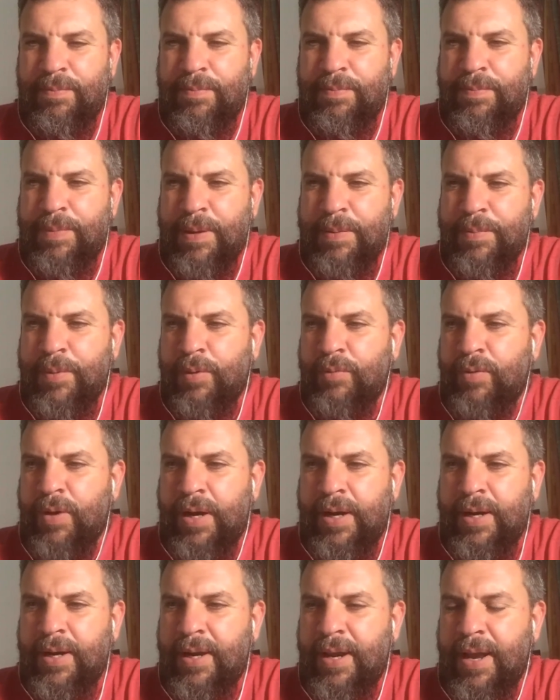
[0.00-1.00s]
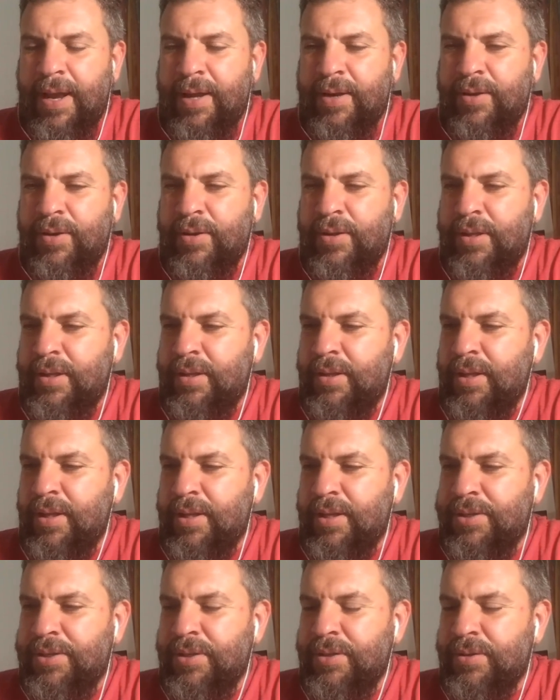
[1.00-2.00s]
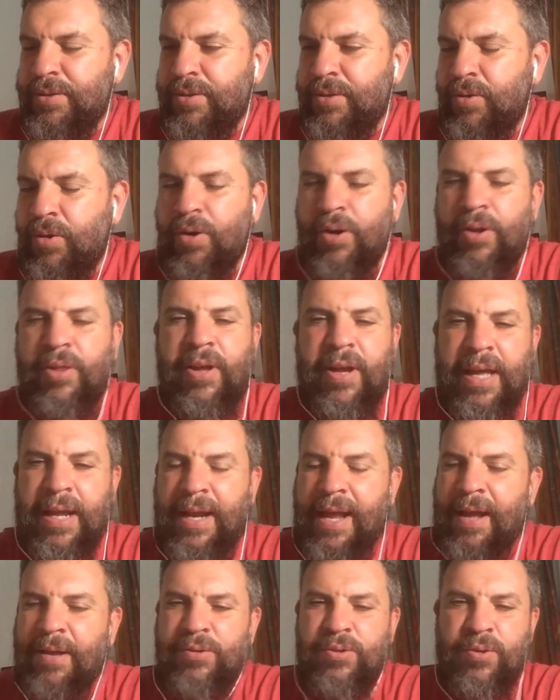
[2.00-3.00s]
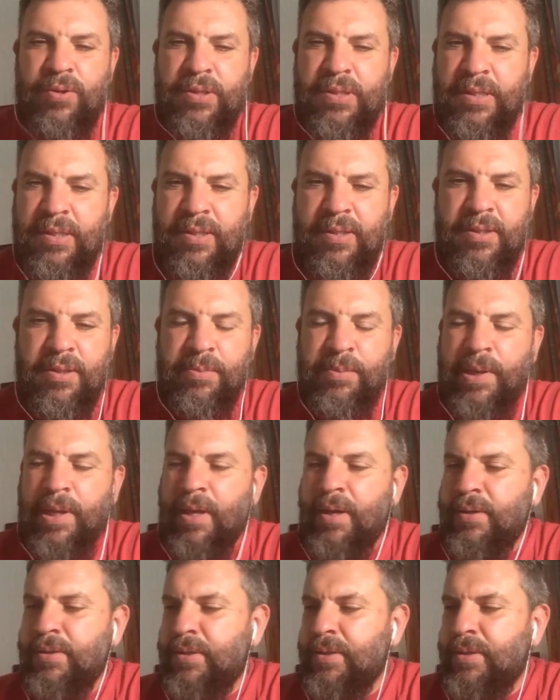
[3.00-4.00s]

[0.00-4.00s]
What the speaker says: people ready to handle the issues, or are they going to outsource it to somebody else?